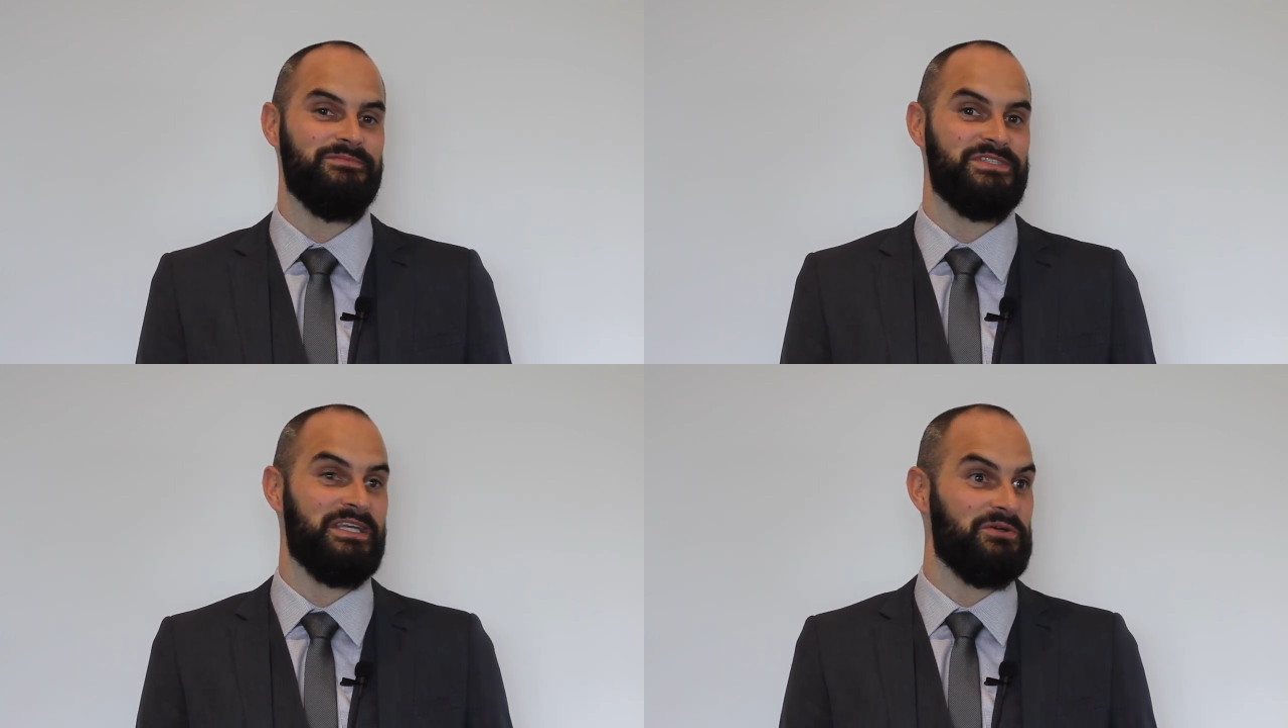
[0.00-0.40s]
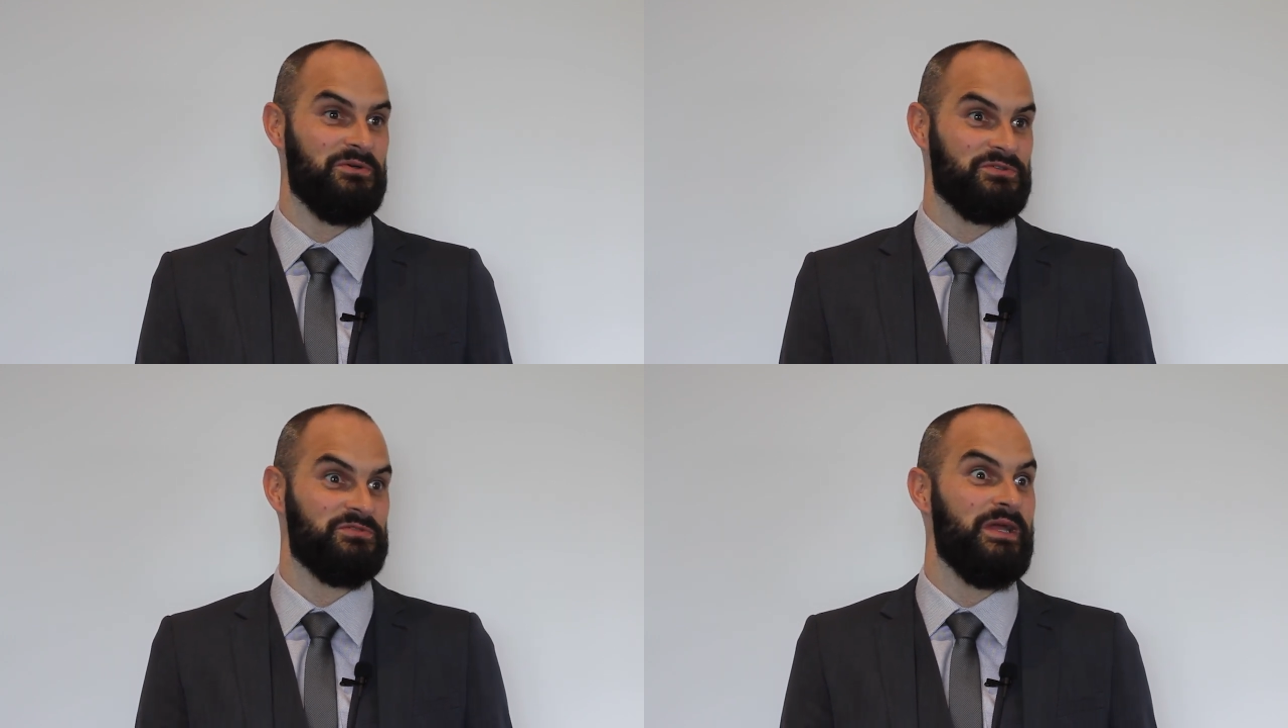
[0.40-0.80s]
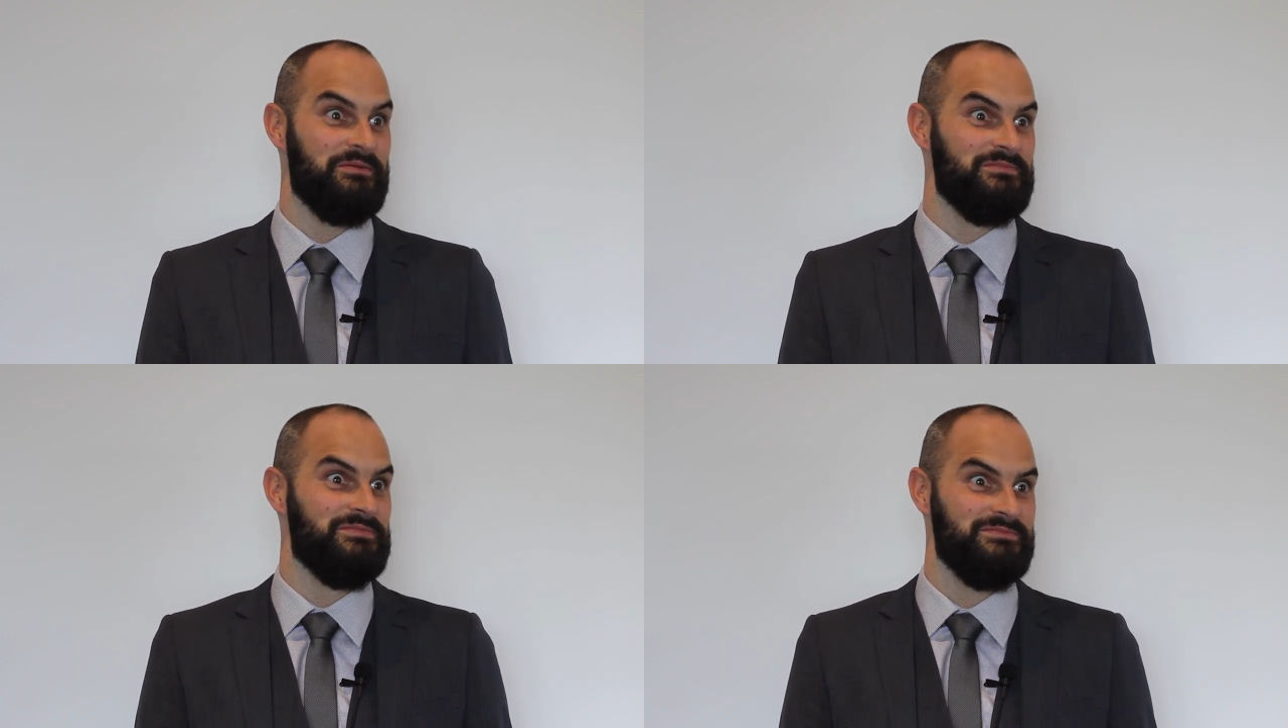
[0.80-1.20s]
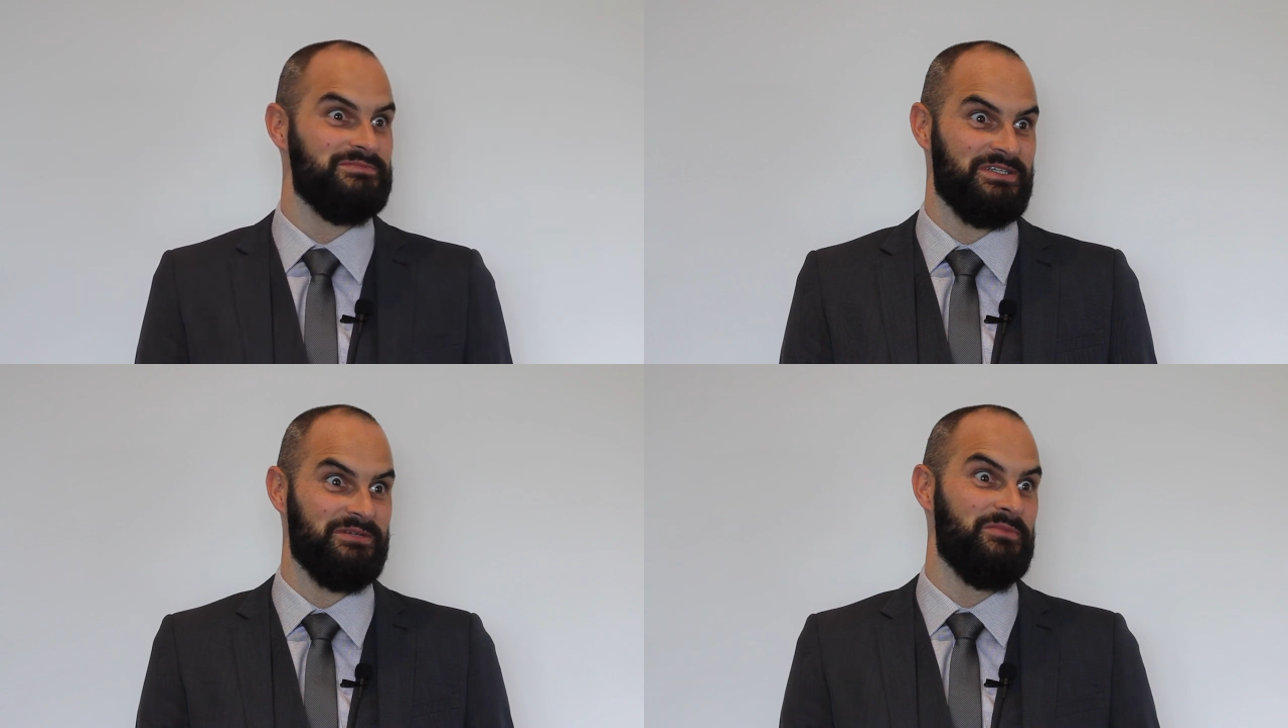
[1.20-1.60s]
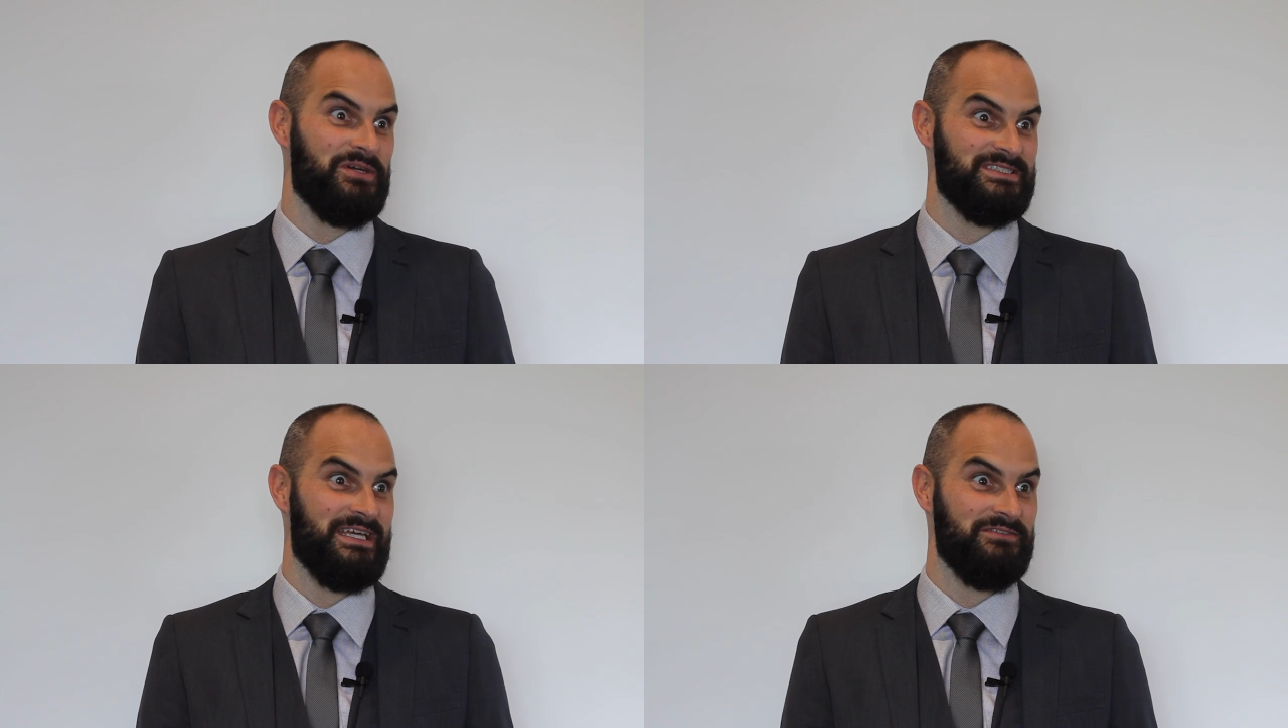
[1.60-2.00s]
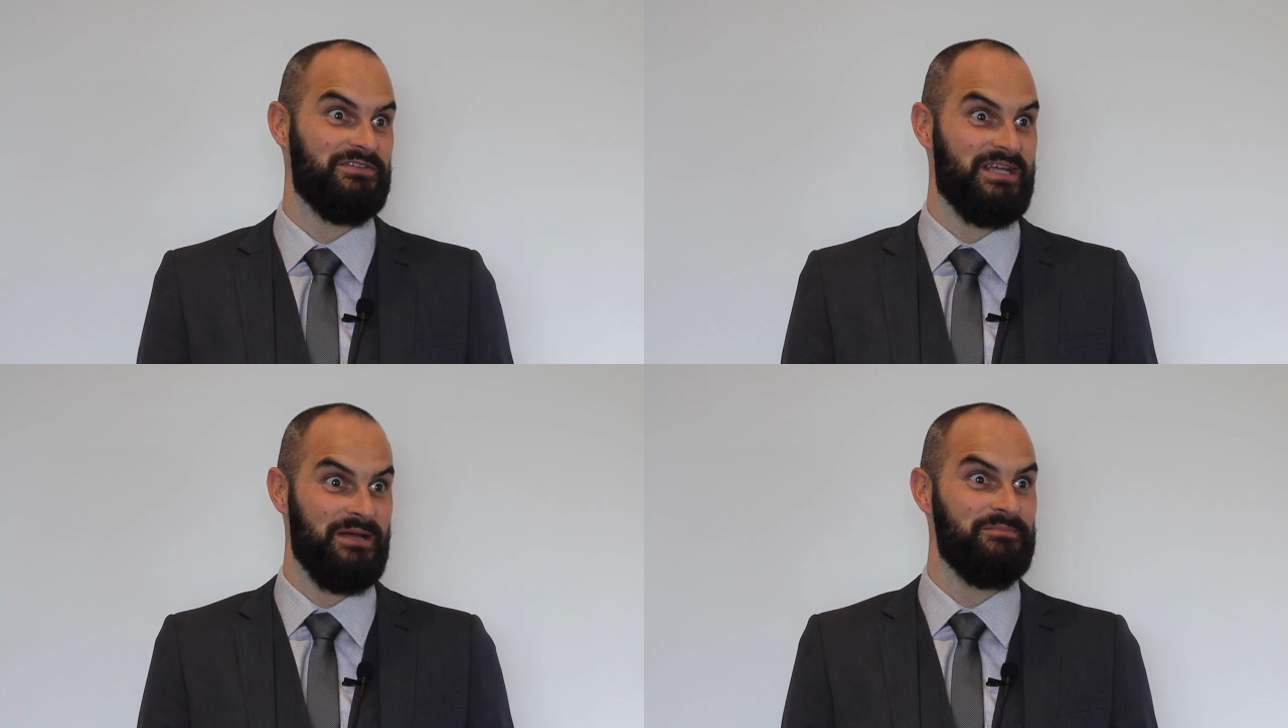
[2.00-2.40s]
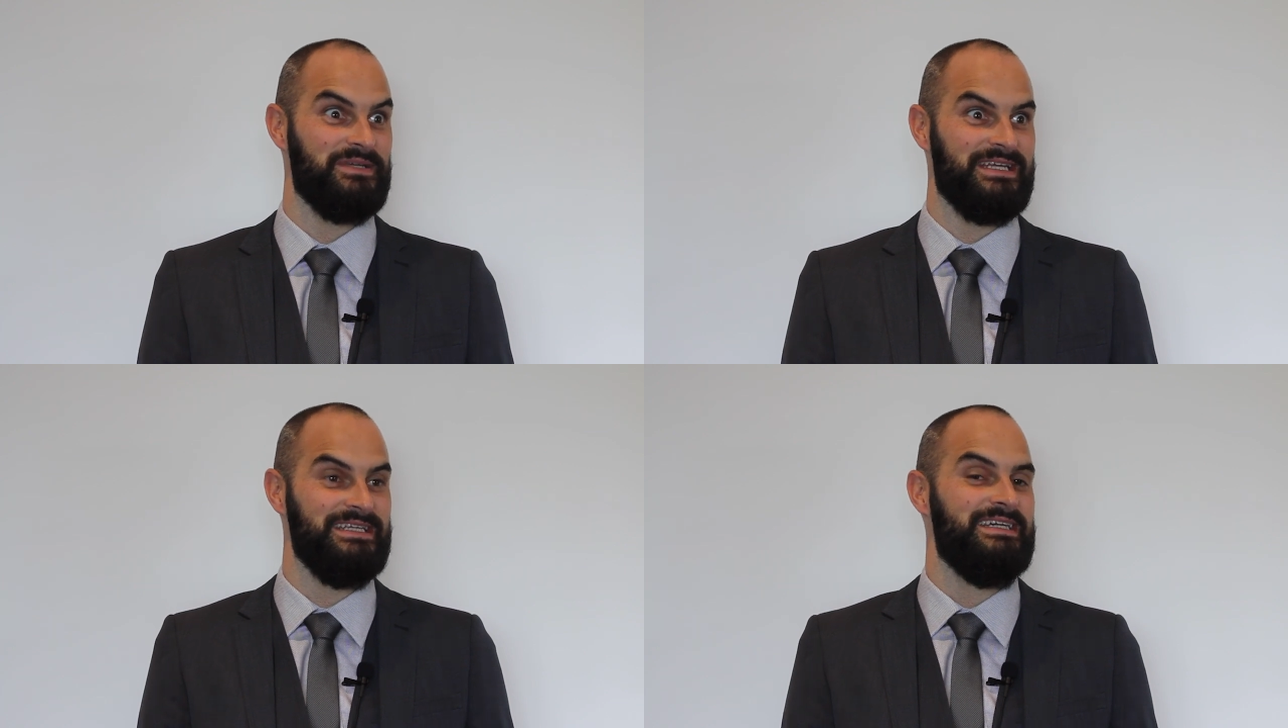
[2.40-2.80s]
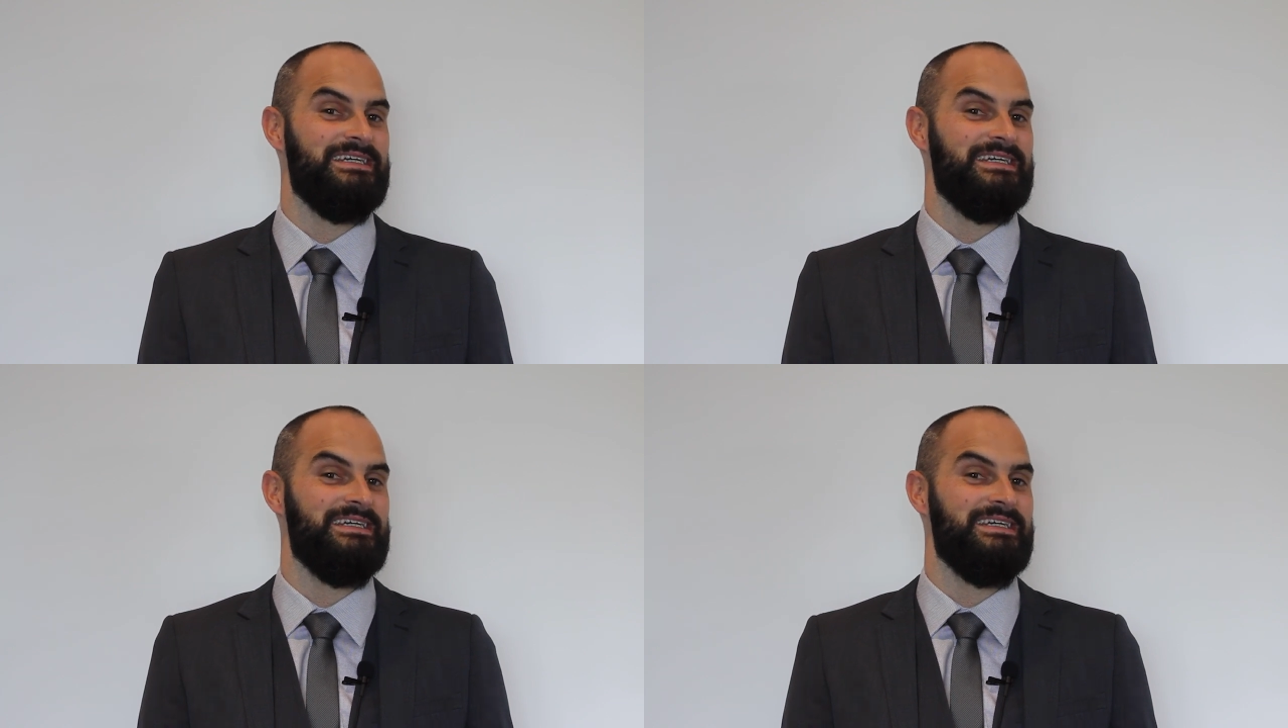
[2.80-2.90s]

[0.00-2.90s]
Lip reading: Sink or swim, some might say, for the company.